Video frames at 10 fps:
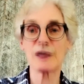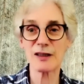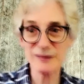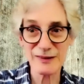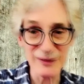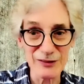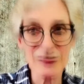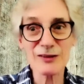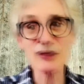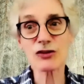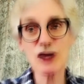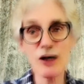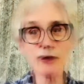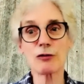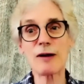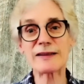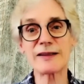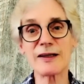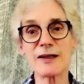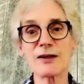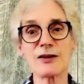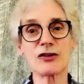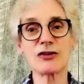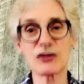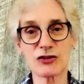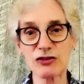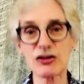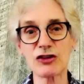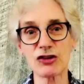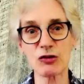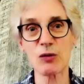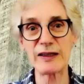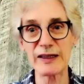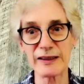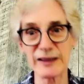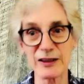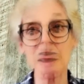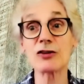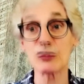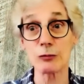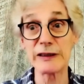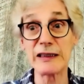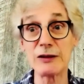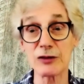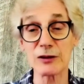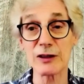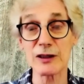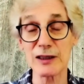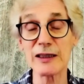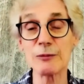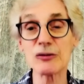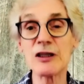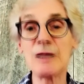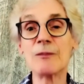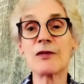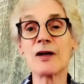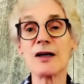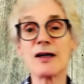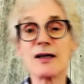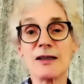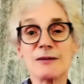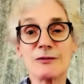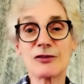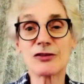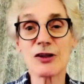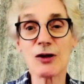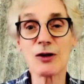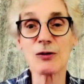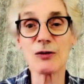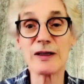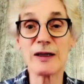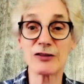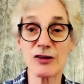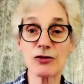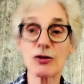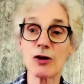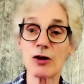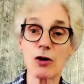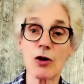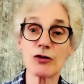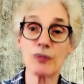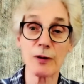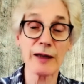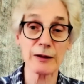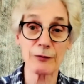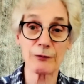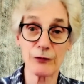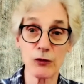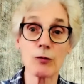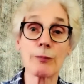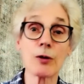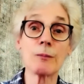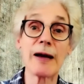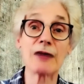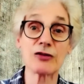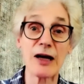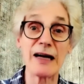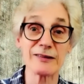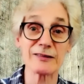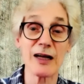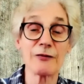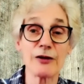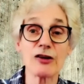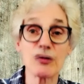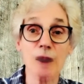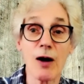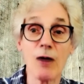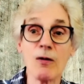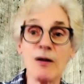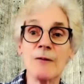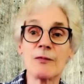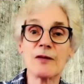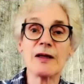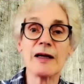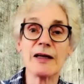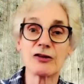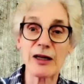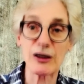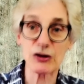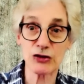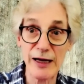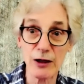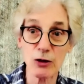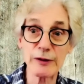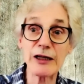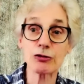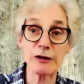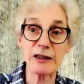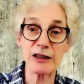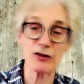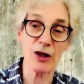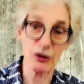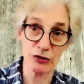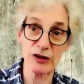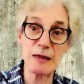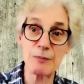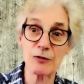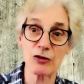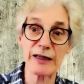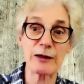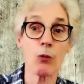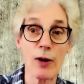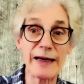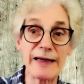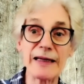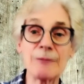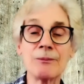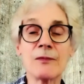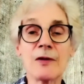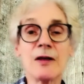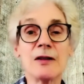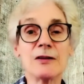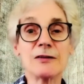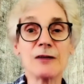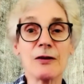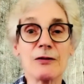like there's cover right there. 6 inches away, they can get into some leaves and limbs. So it's also a large, like a full bird bath size. It's not very small, and it's got a shallow entry. It's not steep, so they can wade in. So